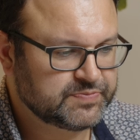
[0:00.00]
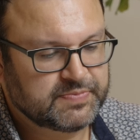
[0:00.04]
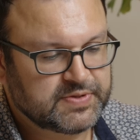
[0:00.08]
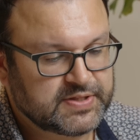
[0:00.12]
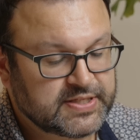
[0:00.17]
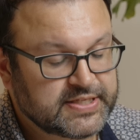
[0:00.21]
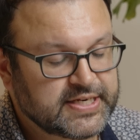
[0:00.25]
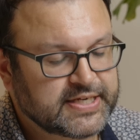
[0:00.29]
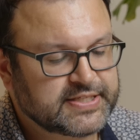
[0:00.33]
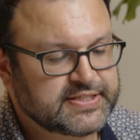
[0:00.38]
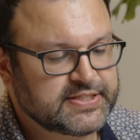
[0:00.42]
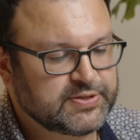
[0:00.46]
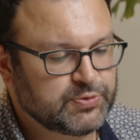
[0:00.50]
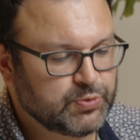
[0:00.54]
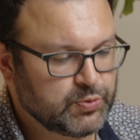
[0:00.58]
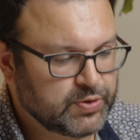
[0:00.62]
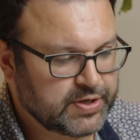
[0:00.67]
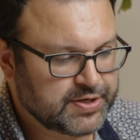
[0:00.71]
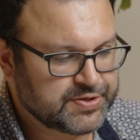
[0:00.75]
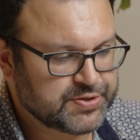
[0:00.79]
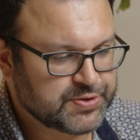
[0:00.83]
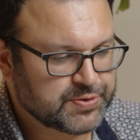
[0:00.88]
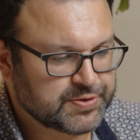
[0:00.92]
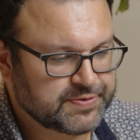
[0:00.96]
The next thing we want
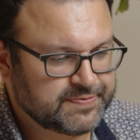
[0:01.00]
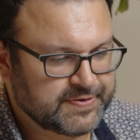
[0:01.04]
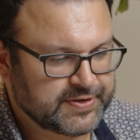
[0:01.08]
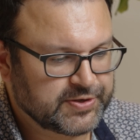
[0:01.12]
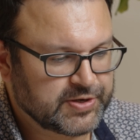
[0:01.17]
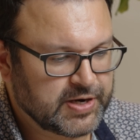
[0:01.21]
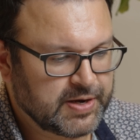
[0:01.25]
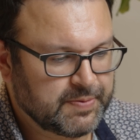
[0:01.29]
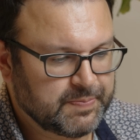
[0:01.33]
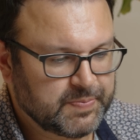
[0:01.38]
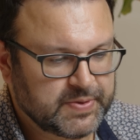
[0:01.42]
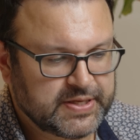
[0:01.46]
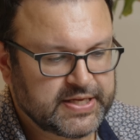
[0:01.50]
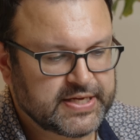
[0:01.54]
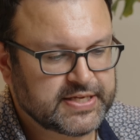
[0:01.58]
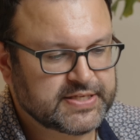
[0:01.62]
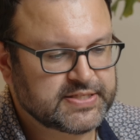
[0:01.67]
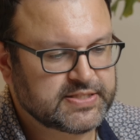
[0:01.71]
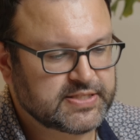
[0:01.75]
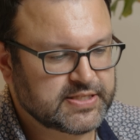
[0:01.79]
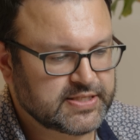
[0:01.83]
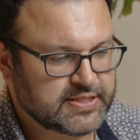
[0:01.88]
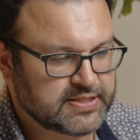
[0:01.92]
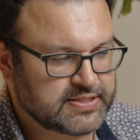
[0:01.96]
to do is figure out,
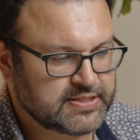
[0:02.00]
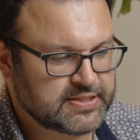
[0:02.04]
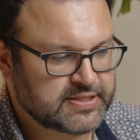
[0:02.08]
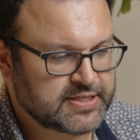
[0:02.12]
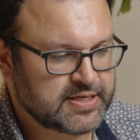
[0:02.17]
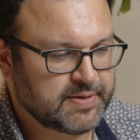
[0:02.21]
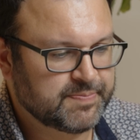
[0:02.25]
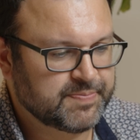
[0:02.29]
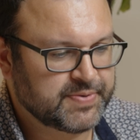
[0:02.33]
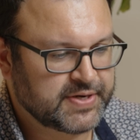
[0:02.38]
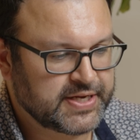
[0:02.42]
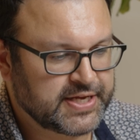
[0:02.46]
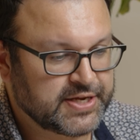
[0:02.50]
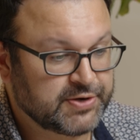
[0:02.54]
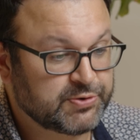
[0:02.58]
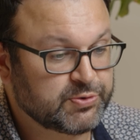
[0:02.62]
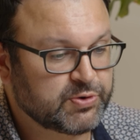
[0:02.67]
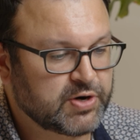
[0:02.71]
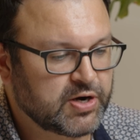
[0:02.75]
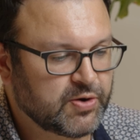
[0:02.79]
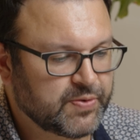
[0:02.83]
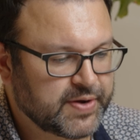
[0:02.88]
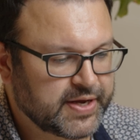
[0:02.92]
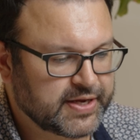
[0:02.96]
is this company
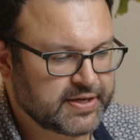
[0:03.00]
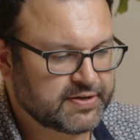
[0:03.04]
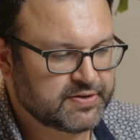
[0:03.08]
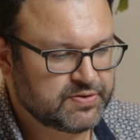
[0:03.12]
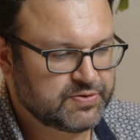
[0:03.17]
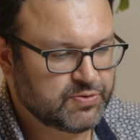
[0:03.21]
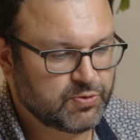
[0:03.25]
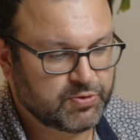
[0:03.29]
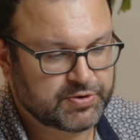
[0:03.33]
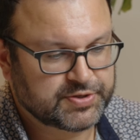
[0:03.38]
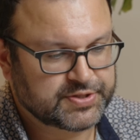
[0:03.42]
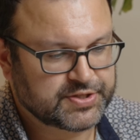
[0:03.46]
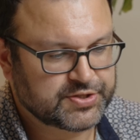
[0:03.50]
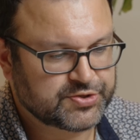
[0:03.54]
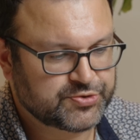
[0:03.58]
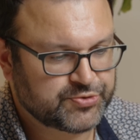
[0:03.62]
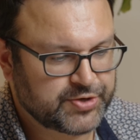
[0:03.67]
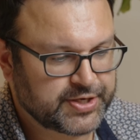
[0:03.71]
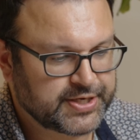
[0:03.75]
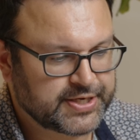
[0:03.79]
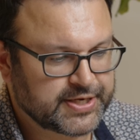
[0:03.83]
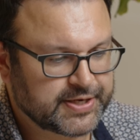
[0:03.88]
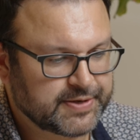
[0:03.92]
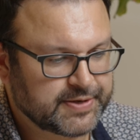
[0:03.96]
growing or is it shrinking?